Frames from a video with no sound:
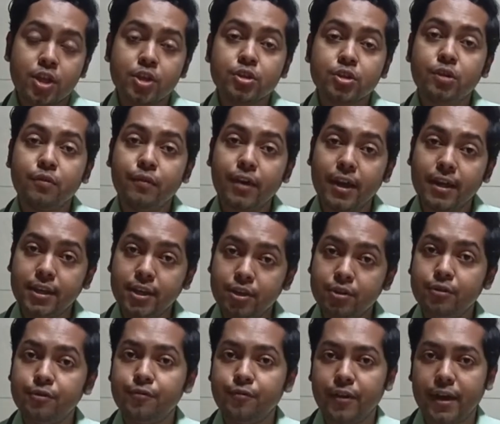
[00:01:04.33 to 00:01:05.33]
So when
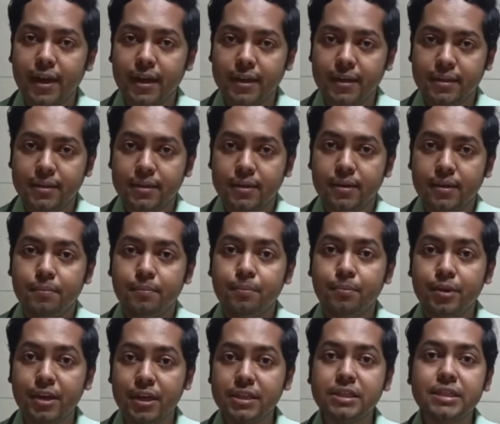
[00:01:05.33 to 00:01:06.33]
you find
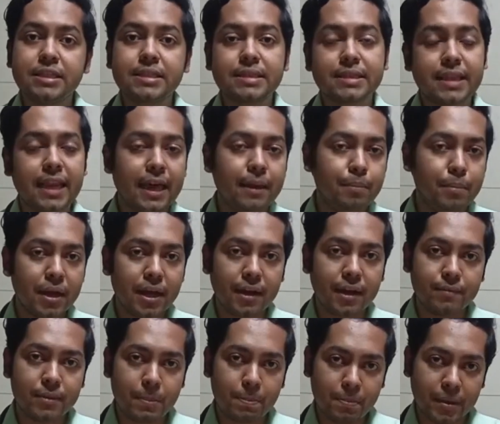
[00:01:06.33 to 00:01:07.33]
breech is climbing
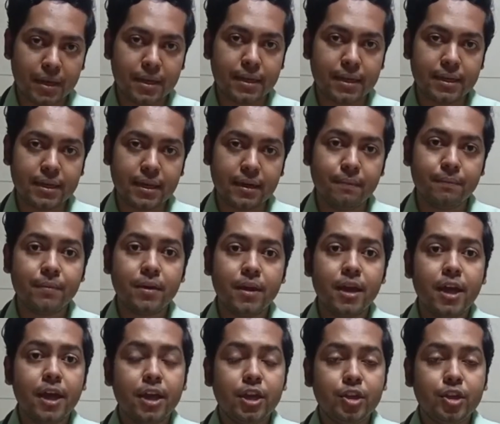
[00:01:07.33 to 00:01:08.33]
up the perineum,
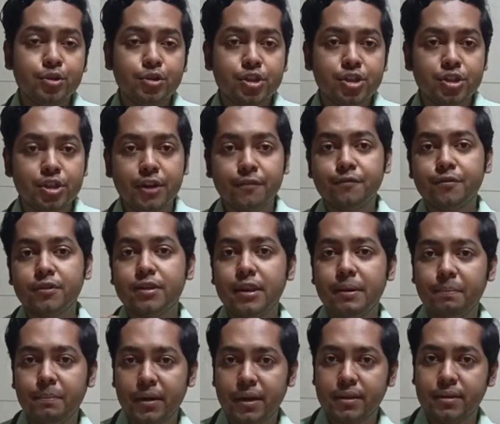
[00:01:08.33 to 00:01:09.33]
you shift
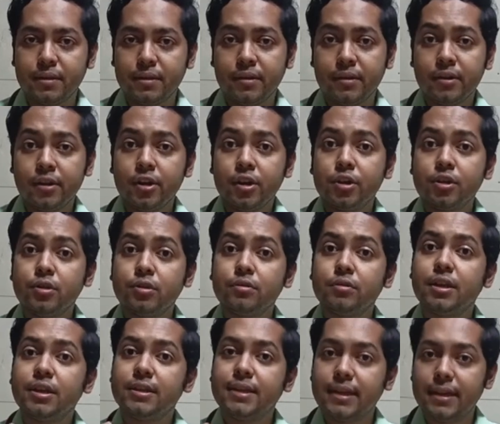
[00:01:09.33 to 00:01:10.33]
the mother
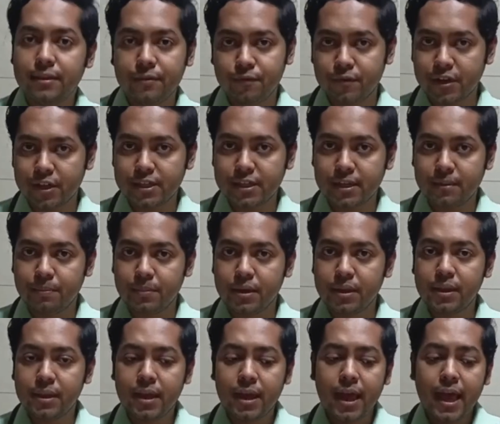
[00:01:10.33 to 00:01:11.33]
to the delivery
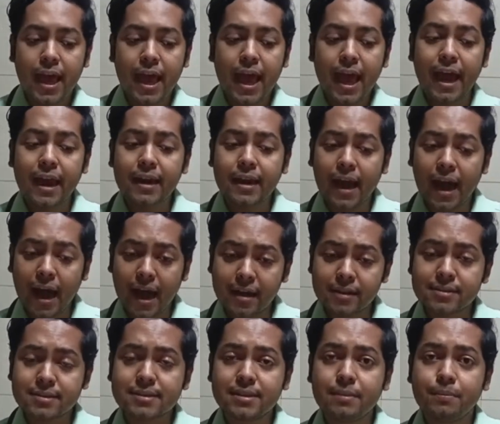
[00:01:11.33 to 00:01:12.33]
table and
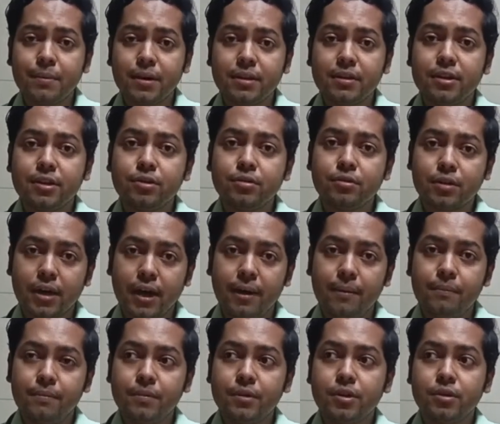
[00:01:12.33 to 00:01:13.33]
ask the mother to
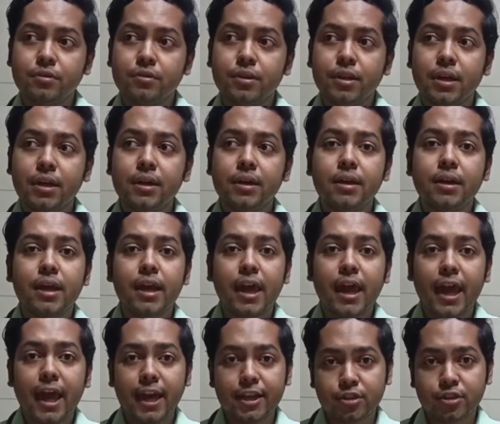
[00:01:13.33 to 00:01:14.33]
come to the
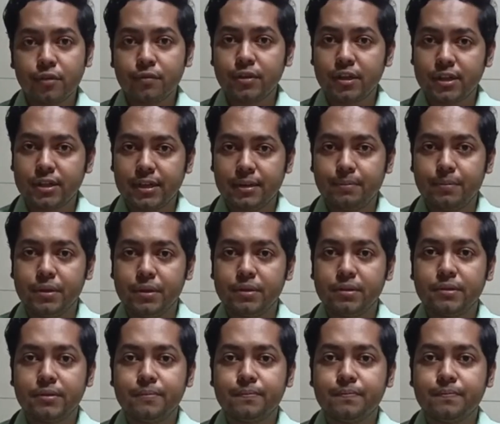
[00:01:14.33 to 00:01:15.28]
edge of the table.